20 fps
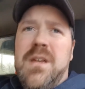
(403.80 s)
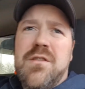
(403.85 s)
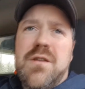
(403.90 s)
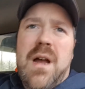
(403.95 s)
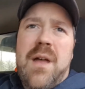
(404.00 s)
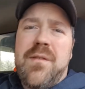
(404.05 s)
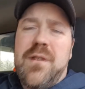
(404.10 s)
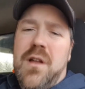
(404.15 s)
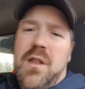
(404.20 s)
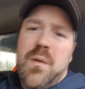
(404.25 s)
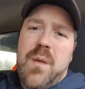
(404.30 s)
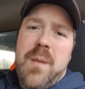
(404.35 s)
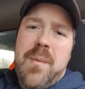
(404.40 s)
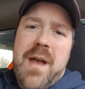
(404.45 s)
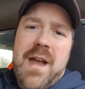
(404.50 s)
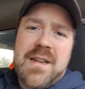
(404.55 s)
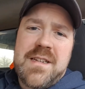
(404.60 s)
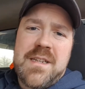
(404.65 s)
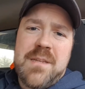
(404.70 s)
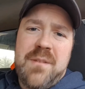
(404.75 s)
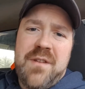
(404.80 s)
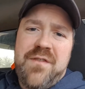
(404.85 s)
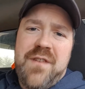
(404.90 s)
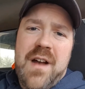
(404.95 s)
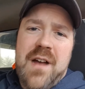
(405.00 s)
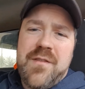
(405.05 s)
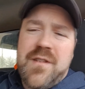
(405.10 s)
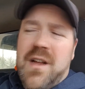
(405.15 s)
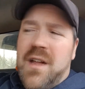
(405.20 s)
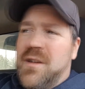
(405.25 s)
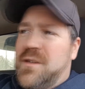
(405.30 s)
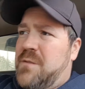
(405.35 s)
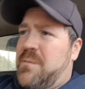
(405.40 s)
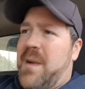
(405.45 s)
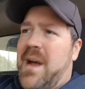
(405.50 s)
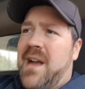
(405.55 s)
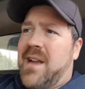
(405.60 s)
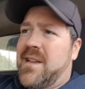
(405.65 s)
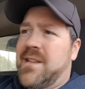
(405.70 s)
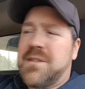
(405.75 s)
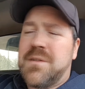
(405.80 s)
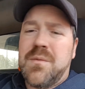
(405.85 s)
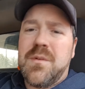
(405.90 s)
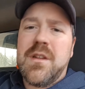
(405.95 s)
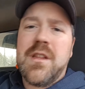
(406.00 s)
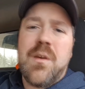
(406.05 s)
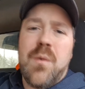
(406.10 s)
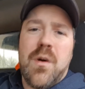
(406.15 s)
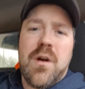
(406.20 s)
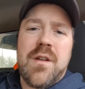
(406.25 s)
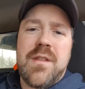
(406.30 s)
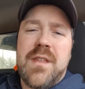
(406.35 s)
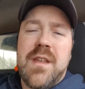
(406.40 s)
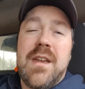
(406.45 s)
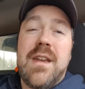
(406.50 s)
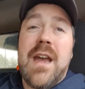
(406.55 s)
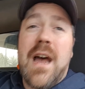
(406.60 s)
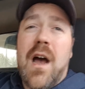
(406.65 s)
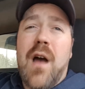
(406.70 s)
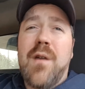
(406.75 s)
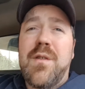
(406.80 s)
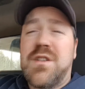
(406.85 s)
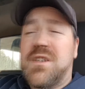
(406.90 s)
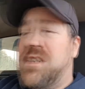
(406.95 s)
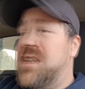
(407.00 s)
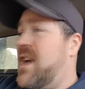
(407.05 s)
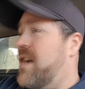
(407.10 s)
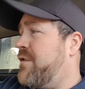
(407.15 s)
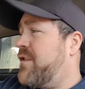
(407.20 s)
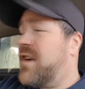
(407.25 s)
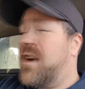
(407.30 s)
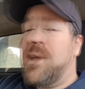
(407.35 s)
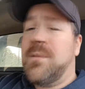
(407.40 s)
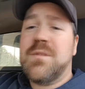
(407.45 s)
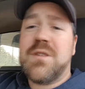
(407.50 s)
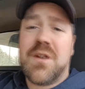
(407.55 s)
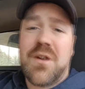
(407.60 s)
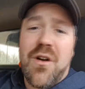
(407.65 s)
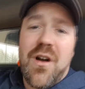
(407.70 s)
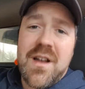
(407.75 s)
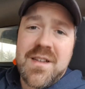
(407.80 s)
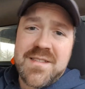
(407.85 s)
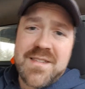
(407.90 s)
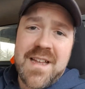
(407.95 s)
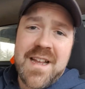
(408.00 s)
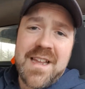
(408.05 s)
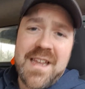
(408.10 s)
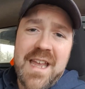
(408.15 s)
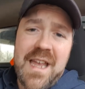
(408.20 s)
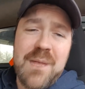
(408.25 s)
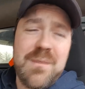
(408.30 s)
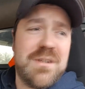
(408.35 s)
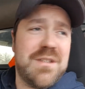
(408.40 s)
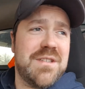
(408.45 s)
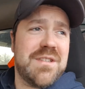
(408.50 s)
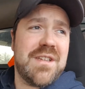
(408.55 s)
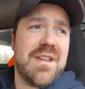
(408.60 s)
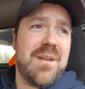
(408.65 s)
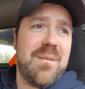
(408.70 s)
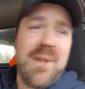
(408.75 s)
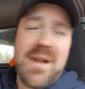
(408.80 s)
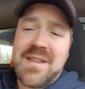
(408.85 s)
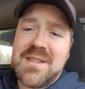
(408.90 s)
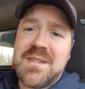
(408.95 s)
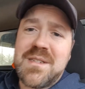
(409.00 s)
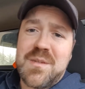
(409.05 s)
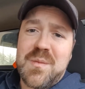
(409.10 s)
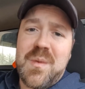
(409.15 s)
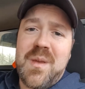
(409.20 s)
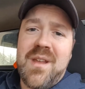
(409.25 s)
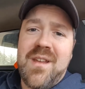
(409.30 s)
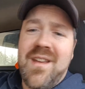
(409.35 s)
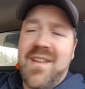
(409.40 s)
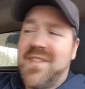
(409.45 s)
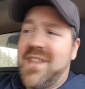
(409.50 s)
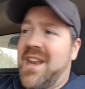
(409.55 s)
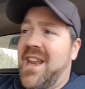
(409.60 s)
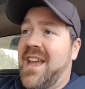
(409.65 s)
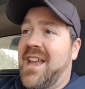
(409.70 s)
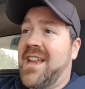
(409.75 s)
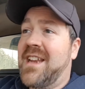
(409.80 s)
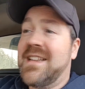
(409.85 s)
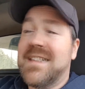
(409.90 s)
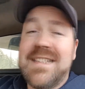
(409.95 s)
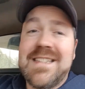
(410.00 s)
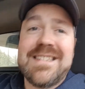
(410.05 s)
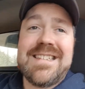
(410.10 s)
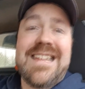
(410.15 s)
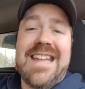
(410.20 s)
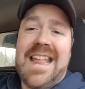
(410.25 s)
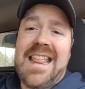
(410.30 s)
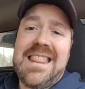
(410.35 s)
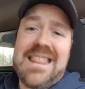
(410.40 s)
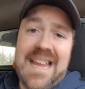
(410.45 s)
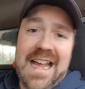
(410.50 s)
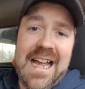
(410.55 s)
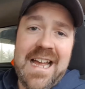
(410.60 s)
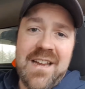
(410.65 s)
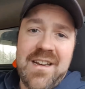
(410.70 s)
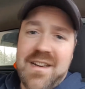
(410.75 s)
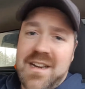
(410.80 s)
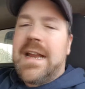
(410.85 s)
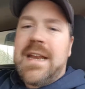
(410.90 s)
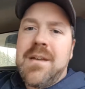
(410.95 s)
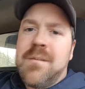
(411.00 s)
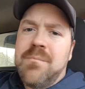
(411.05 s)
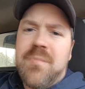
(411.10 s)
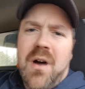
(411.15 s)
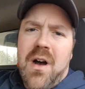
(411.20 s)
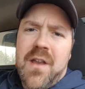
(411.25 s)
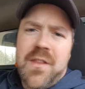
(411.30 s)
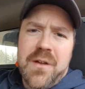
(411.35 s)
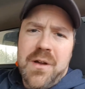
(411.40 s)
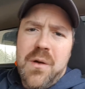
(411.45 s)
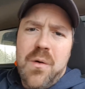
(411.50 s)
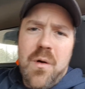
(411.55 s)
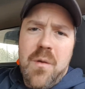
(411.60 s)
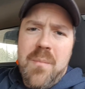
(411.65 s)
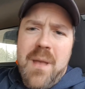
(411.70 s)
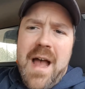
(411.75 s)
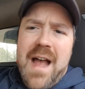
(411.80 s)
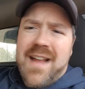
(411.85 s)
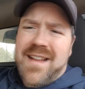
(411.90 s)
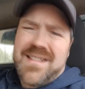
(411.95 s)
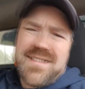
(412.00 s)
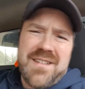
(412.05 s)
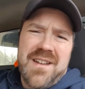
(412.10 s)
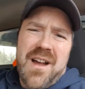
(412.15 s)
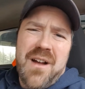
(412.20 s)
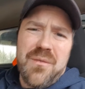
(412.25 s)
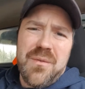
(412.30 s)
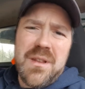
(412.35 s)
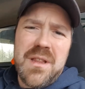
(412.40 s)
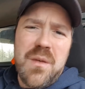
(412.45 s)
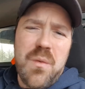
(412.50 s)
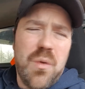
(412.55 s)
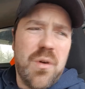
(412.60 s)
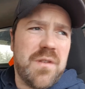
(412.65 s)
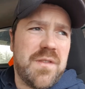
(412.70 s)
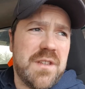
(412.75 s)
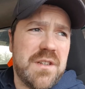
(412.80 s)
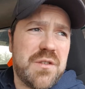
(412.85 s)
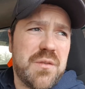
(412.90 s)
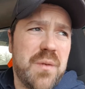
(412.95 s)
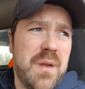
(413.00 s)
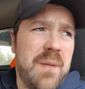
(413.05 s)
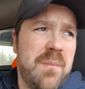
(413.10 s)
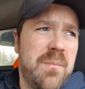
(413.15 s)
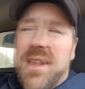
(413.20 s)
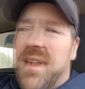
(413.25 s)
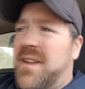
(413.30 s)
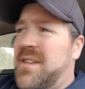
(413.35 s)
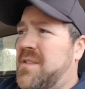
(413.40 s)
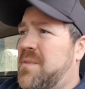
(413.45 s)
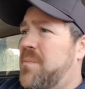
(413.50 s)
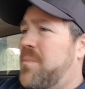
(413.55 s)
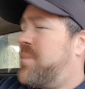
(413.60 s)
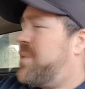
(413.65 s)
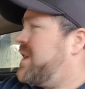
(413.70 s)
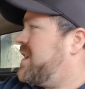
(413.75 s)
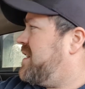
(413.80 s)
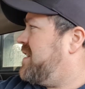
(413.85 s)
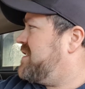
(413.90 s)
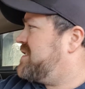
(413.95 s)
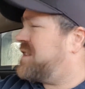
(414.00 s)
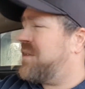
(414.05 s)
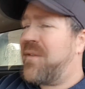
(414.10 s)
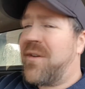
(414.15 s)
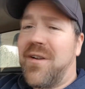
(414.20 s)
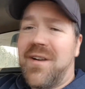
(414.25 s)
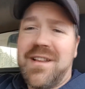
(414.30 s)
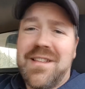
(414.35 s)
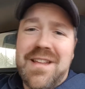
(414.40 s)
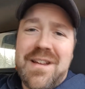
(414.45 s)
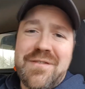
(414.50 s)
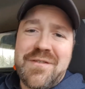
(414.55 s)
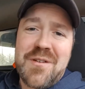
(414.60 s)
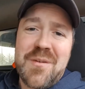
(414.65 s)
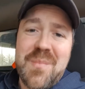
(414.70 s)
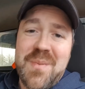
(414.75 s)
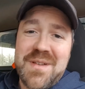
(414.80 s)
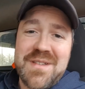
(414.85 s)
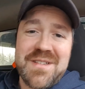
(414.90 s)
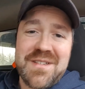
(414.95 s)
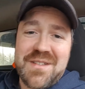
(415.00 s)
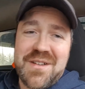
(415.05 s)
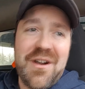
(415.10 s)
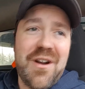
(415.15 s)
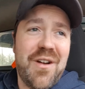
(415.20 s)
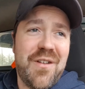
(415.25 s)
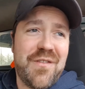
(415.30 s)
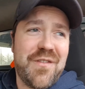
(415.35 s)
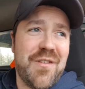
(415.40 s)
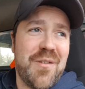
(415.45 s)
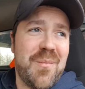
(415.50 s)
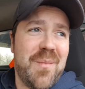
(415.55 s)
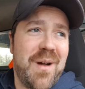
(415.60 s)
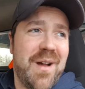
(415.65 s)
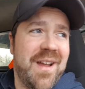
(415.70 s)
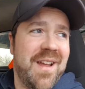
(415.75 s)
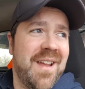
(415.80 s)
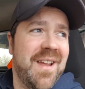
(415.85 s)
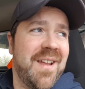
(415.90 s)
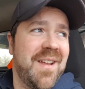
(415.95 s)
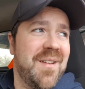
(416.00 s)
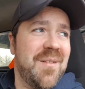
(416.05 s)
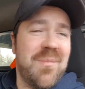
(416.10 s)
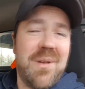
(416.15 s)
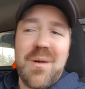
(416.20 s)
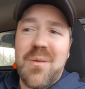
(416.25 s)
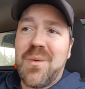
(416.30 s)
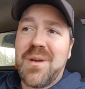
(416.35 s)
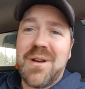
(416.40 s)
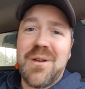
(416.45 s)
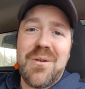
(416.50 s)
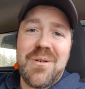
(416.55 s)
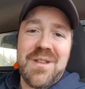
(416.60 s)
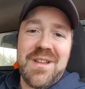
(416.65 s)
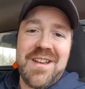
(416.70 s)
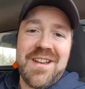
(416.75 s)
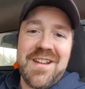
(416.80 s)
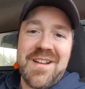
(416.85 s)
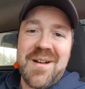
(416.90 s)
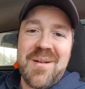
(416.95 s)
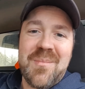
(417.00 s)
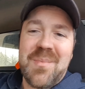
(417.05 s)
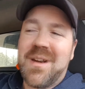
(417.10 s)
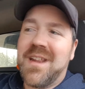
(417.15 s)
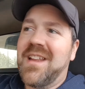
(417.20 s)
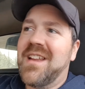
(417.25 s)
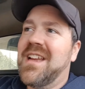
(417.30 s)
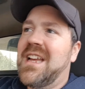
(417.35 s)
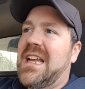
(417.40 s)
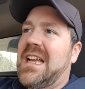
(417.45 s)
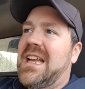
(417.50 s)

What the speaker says: driving all the way back to get my $5 back isn't really worth it. Now if she ever comes across that game, she's gonna message me and then I can at least get that. I didn't bother going back. It's not really worth the trip. Plus, because I've already left her a business card for my window cleaning company,